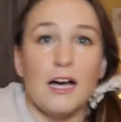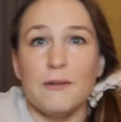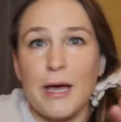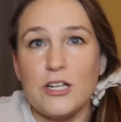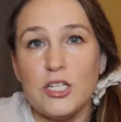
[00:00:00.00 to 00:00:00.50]

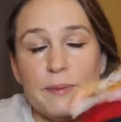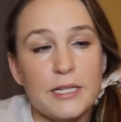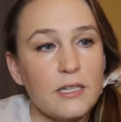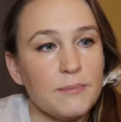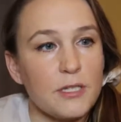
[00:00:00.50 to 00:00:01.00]
I just
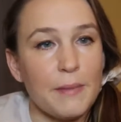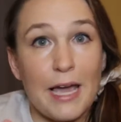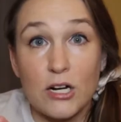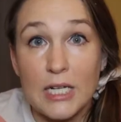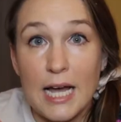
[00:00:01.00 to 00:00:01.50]
picked up some
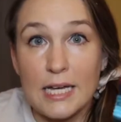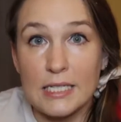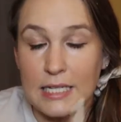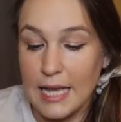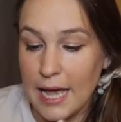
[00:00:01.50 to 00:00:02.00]
hair ties
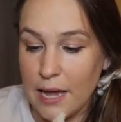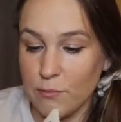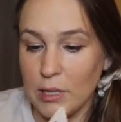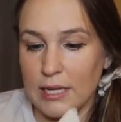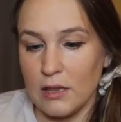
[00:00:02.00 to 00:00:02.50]
because I am
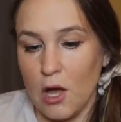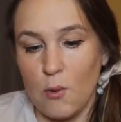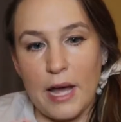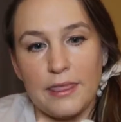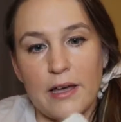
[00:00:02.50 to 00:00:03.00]
running low
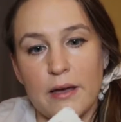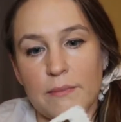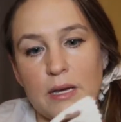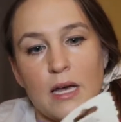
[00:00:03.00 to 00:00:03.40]
on them.